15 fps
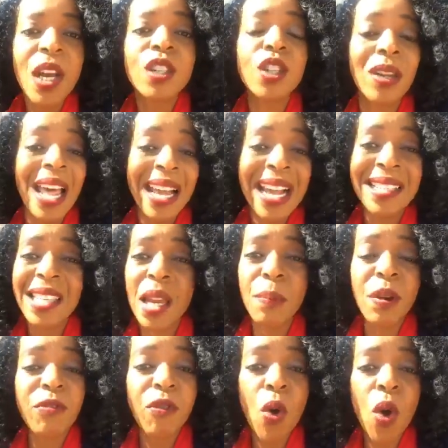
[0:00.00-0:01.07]
So, like I said
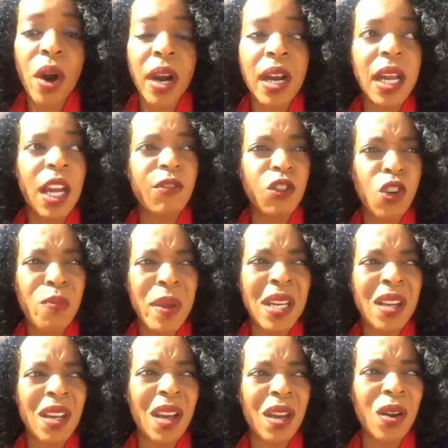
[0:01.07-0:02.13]
before, if you've
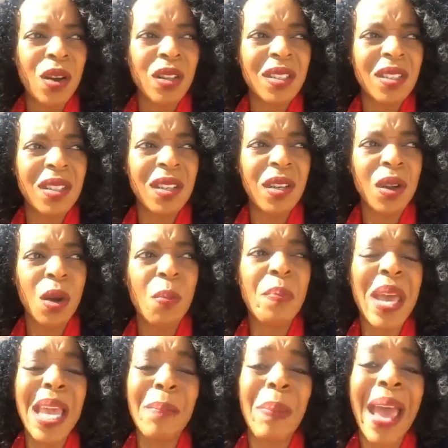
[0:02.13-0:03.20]
been
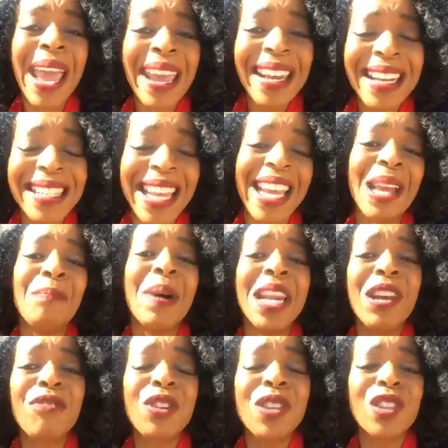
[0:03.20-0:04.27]
being paid and taking
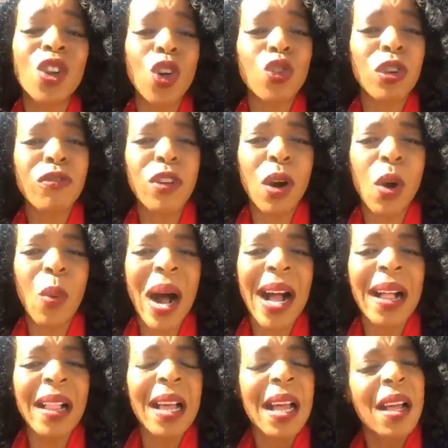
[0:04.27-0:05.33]
money for this contract for a
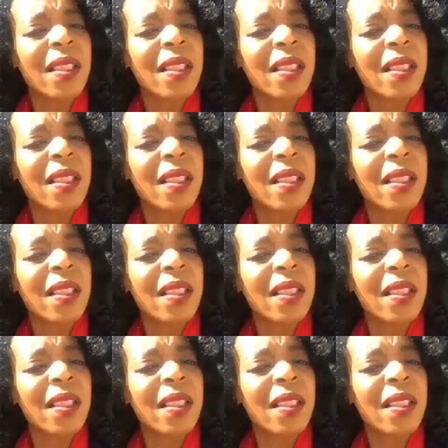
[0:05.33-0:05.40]
while,